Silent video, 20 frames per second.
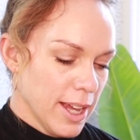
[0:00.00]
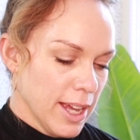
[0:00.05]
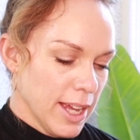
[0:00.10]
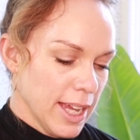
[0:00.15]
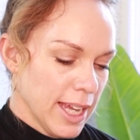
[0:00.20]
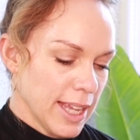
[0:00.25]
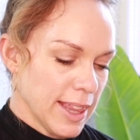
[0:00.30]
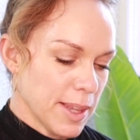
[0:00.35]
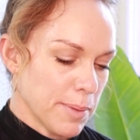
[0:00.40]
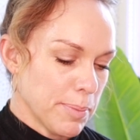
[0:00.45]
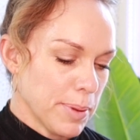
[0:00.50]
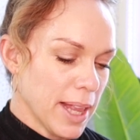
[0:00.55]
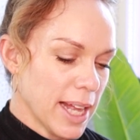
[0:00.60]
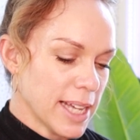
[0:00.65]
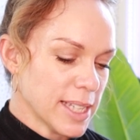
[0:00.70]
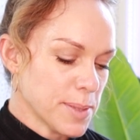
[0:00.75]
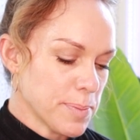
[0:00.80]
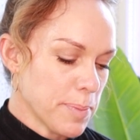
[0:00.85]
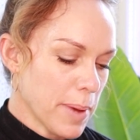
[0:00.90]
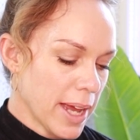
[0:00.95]
hit the
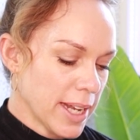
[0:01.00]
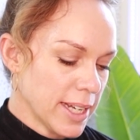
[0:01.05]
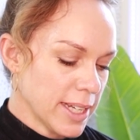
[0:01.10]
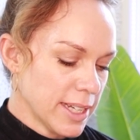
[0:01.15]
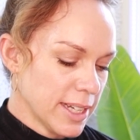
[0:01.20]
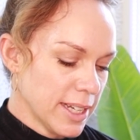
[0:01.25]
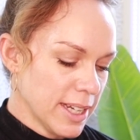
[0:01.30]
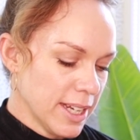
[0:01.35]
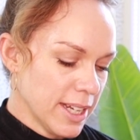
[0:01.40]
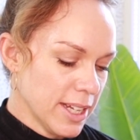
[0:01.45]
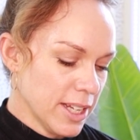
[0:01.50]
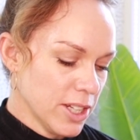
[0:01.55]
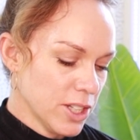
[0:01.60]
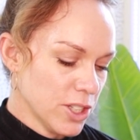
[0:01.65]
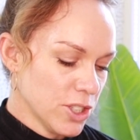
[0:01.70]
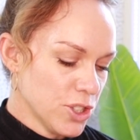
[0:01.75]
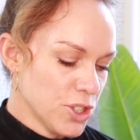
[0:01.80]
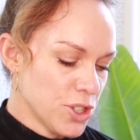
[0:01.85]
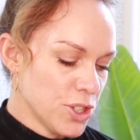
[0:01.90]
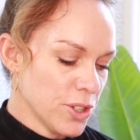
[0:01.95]
plus button,
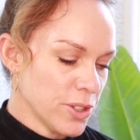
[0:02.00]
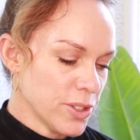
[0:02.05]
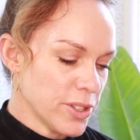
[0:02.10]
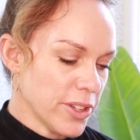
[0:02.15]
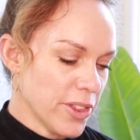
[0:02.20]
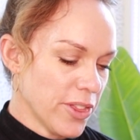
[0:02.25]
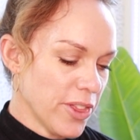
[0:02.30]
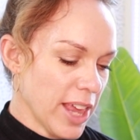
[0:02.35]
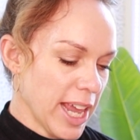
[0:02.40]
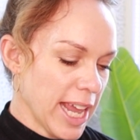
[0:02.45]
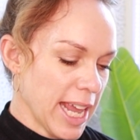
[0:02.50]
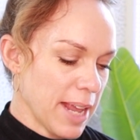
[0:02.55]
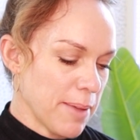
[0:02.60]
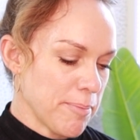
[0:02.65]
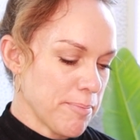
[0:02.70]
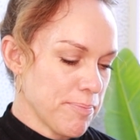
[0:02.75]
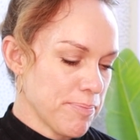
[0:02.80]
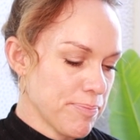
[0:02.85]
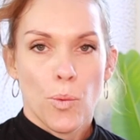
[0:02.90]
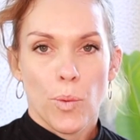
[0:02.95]
choose a
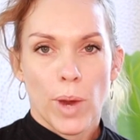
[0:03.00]
theme.